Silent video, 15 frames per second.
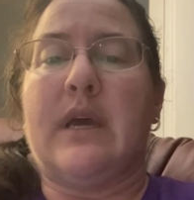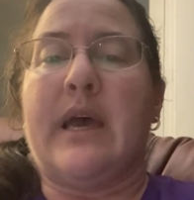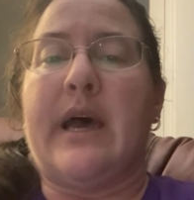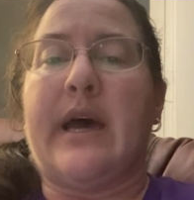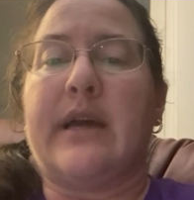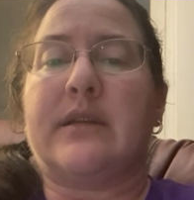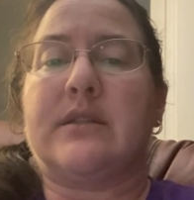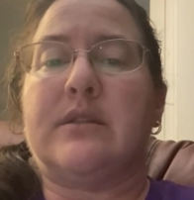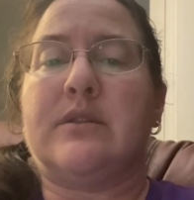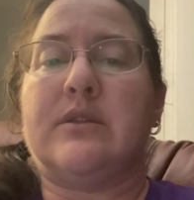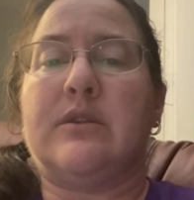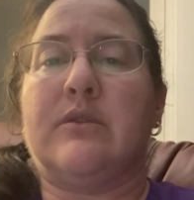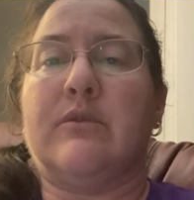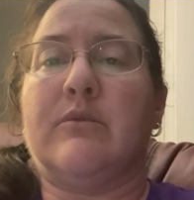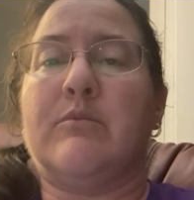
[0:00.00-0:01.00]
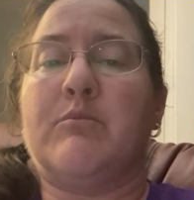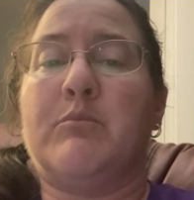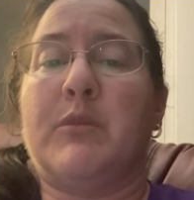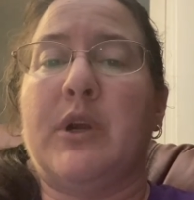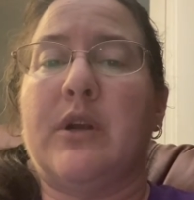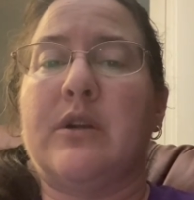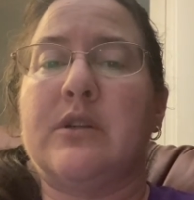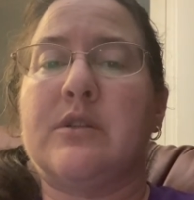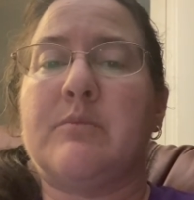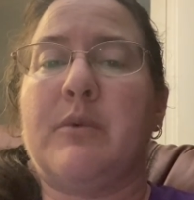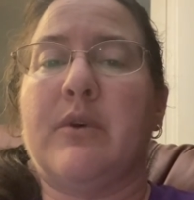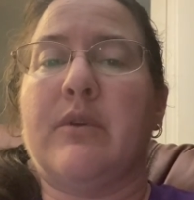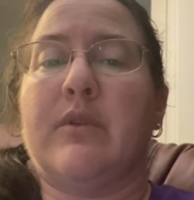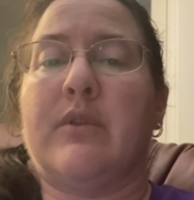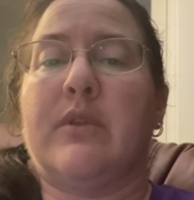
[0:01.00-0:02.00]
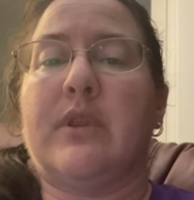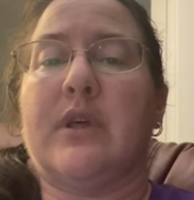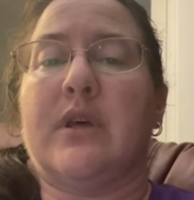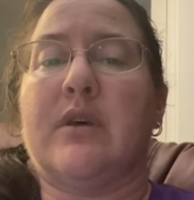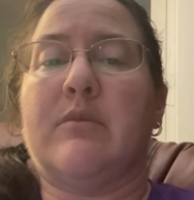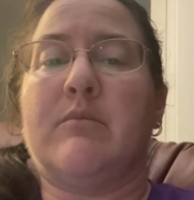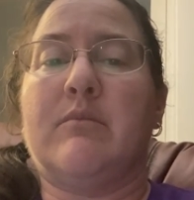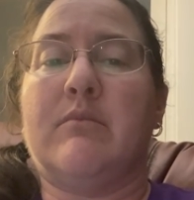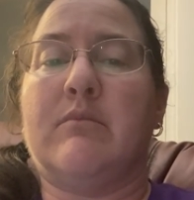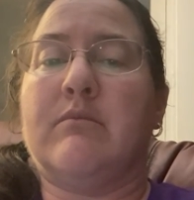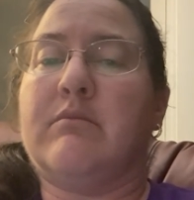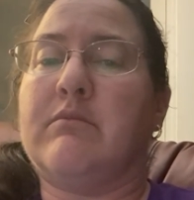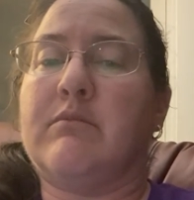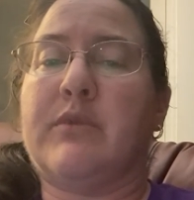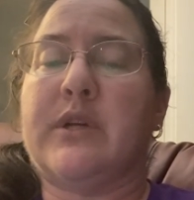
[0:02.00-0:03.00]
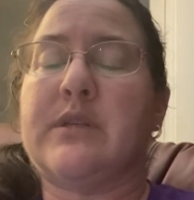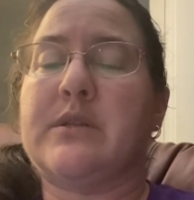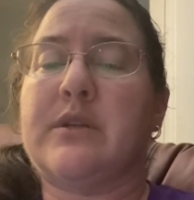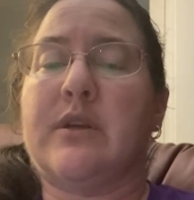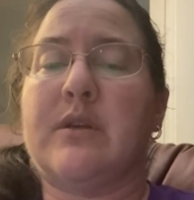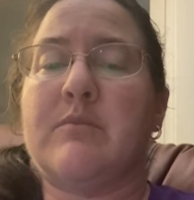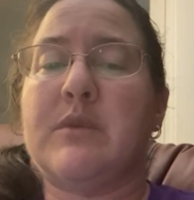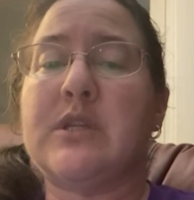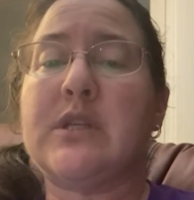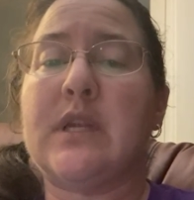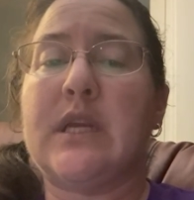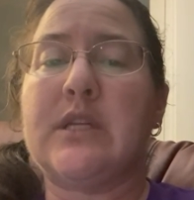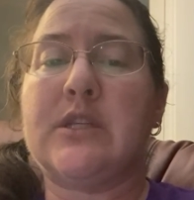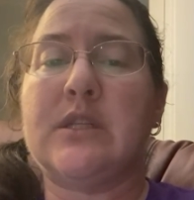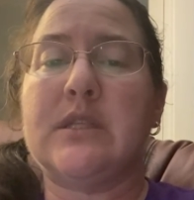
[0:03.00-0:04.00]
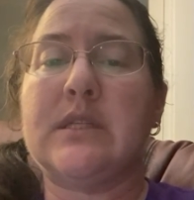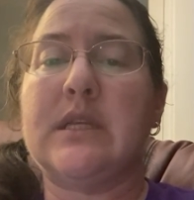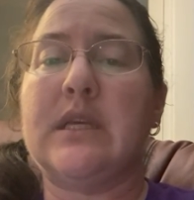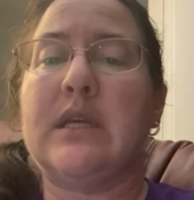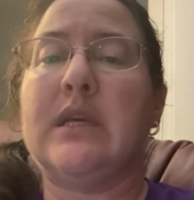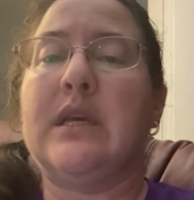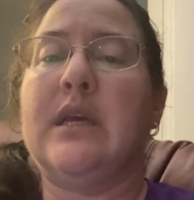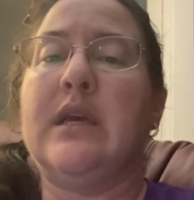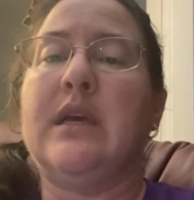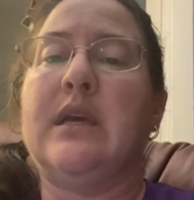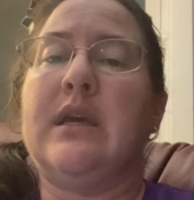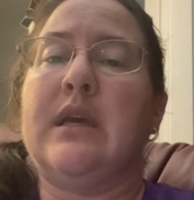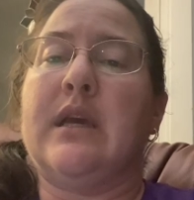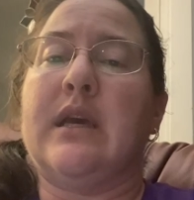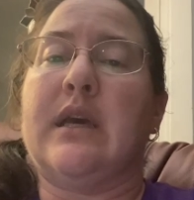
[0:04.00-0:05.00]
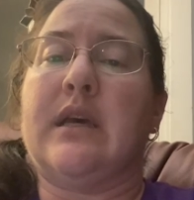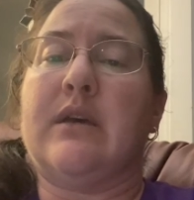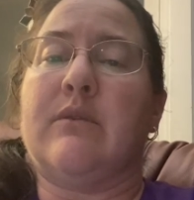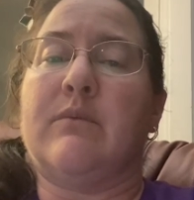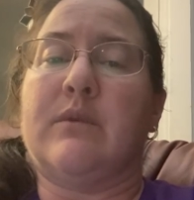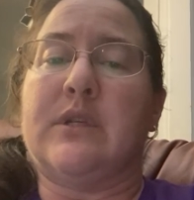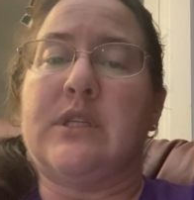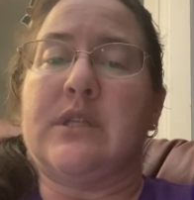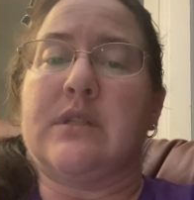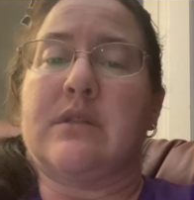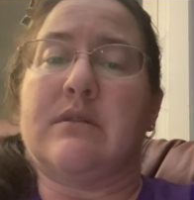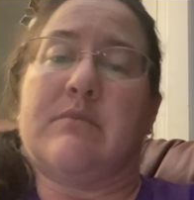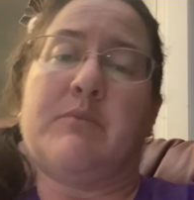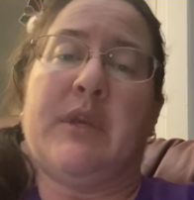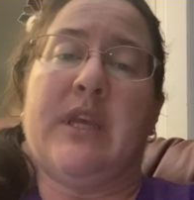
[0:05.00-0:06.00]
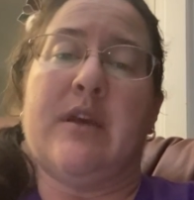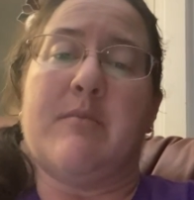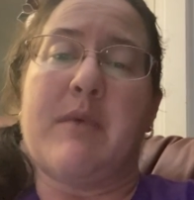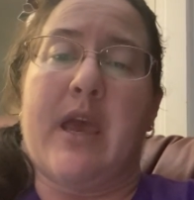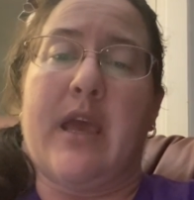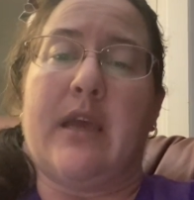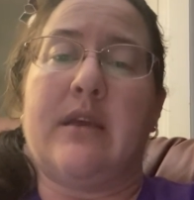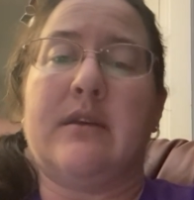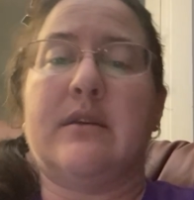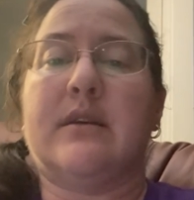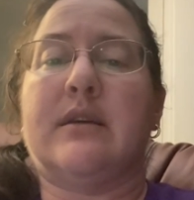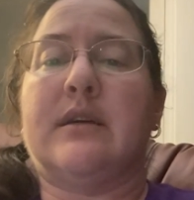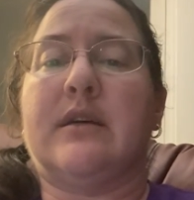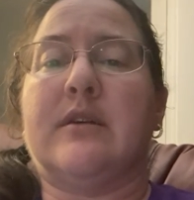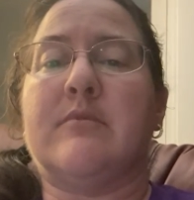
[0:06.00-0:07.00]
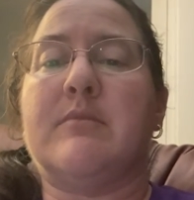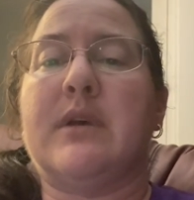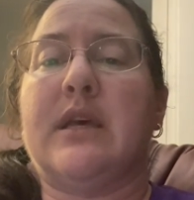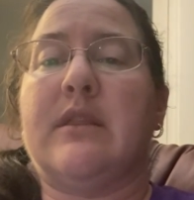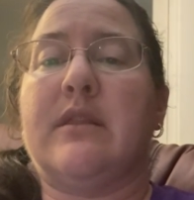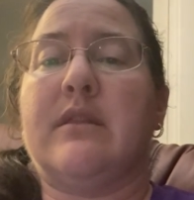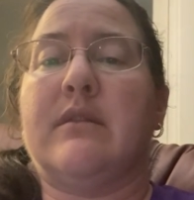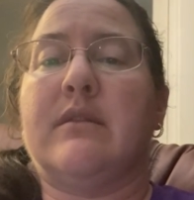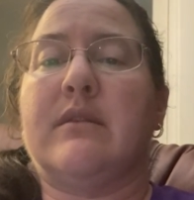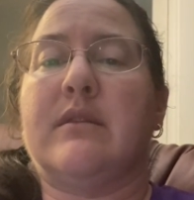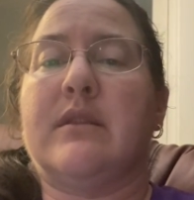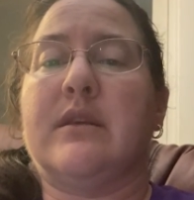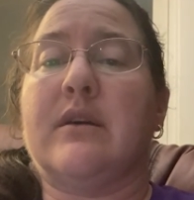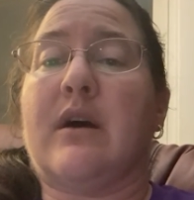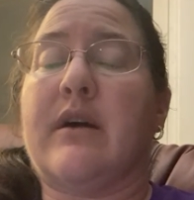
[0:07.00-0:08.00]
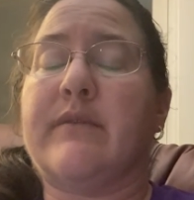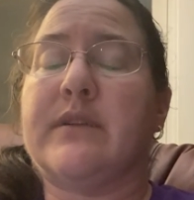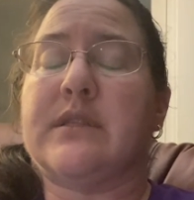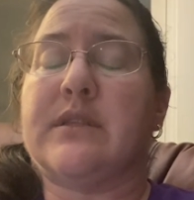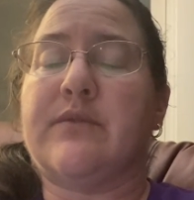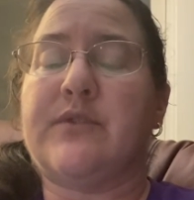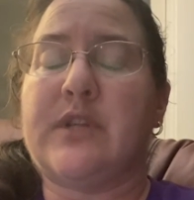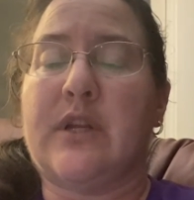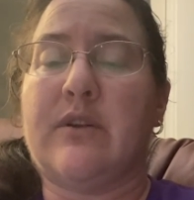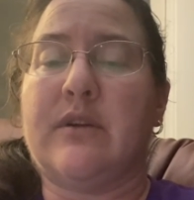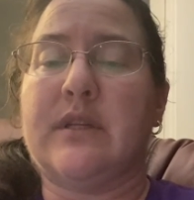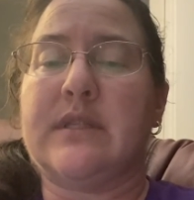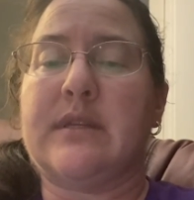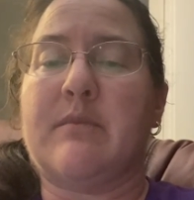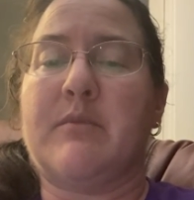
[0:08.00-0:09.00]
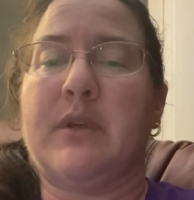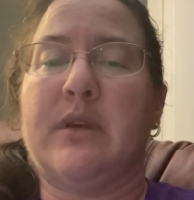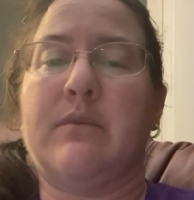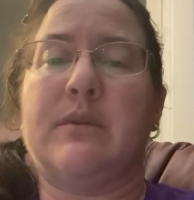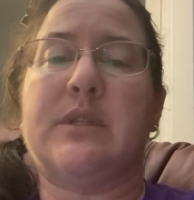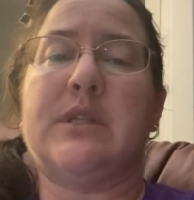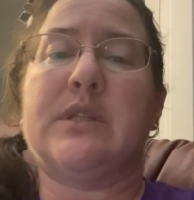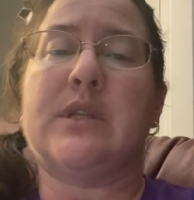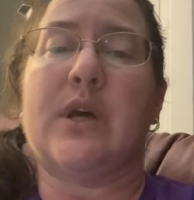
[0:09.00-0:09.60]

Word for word: act to merge both the Presbyterian Mission Agency, and, uh, which is PMA, um, and the Office of General Assembly, which is